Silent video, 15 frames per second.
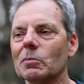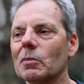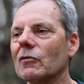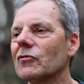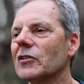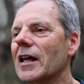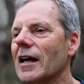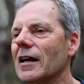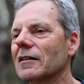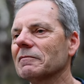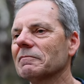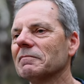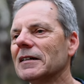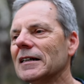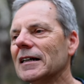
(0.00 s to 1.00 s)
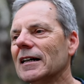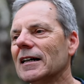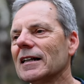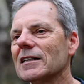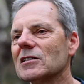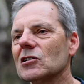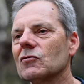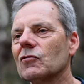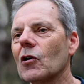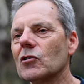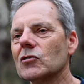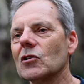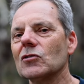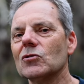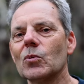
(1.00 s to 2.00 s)
But for now, let's just
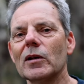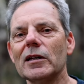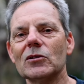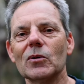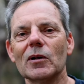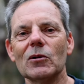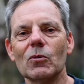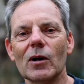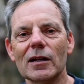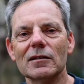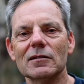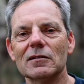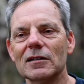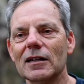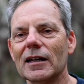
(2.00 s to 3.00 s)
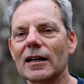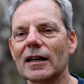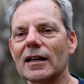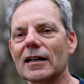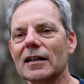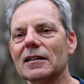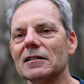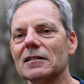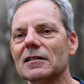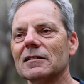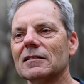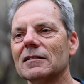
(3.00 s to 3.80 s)
focus on 2021 and